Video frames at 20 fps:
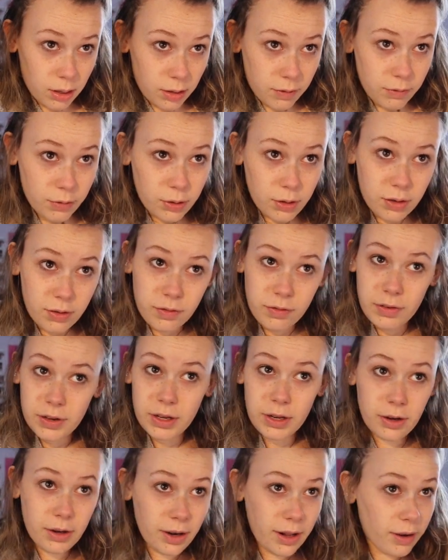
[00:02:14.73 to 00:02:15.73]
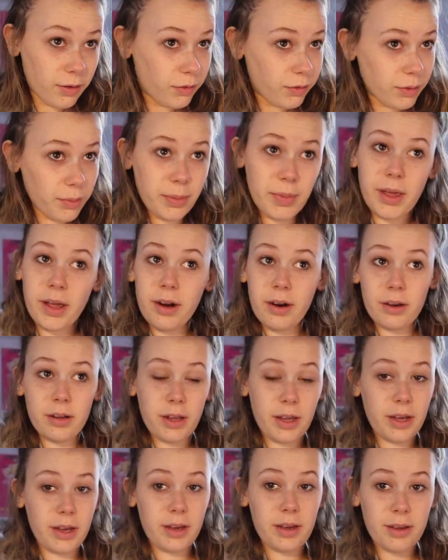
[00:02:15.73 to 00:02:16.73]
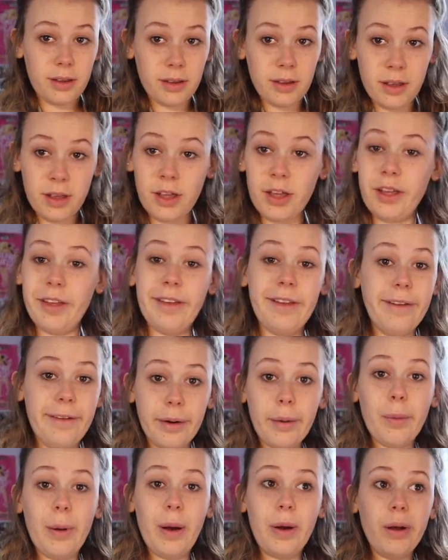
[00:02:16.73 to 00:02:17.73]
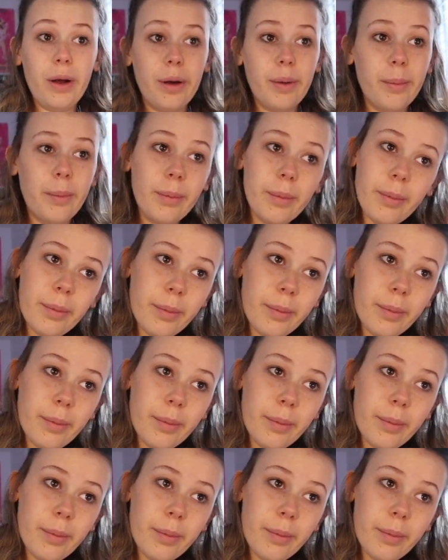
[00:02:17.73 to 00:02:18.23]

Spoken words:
If you could figure it out from there, like, you're welcome.